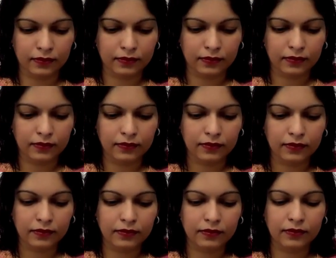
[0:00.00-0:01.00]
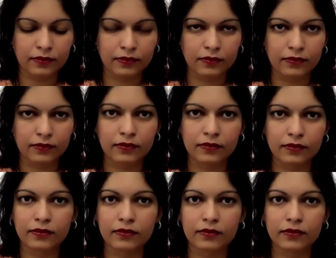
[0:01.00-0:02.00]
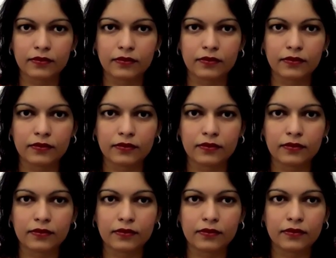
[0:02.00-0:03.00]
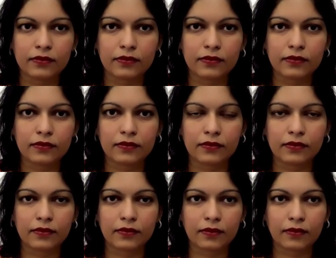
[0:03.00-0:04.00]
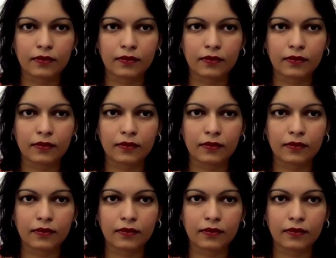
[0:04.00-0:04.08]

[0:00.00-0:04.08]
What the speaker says: The person shown says nothing.